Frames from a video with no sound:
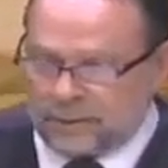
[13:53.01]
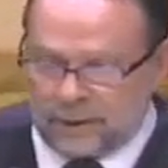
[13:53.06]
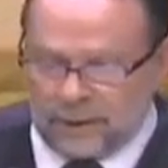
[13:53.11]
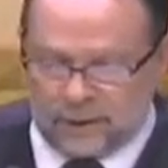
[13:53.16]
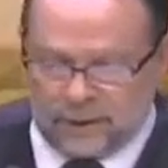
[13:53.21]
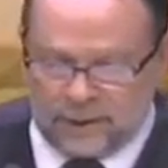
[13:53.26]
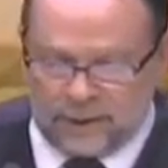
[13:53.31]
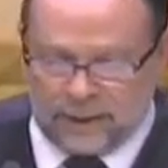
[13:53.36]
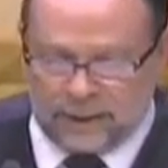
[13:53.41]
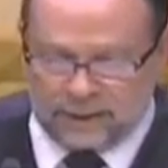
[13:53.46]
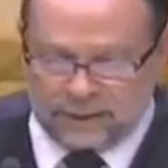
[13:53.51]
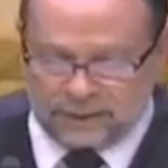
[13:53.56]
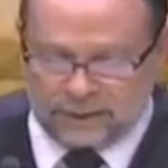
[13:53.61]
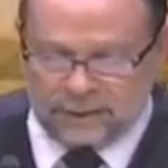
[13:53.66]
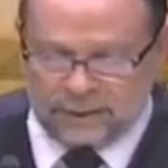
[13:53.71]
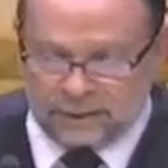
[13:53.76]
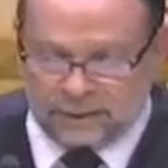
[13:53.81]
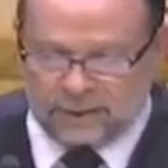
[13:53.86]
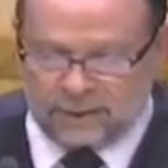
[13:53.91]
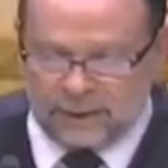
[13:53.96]

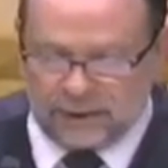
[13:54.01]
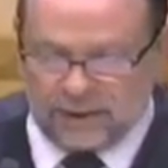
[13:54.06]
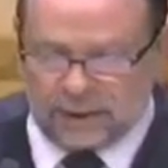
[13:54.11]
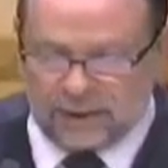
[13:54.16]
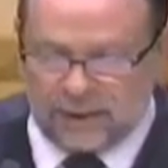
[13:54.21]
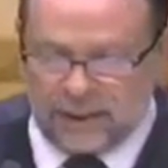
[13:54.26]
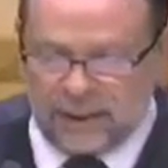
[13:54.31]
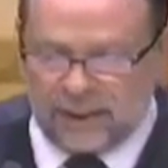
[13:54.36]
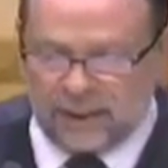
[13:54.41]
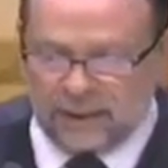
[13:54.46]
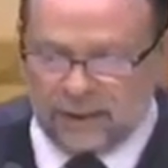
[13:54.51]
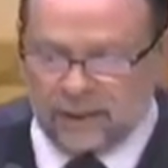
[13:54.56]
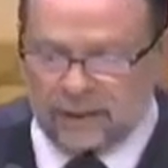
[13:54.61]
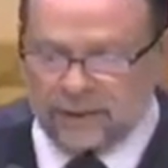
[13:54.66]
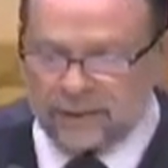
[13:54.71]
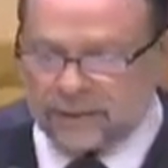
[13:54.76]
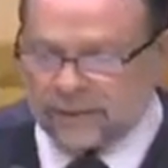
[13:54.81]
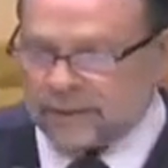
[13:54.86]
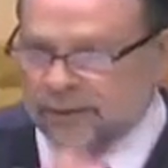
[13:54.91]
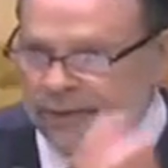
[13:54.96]
ecstasy,
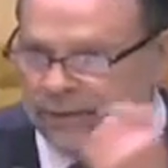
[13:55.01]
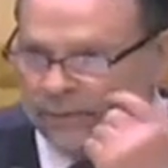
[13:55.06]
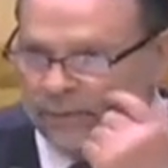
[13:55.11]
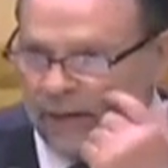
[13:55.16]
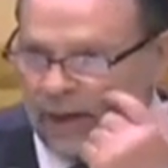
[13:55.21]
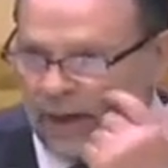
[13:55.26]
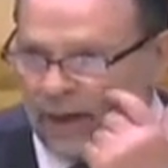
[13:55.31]
inhalants,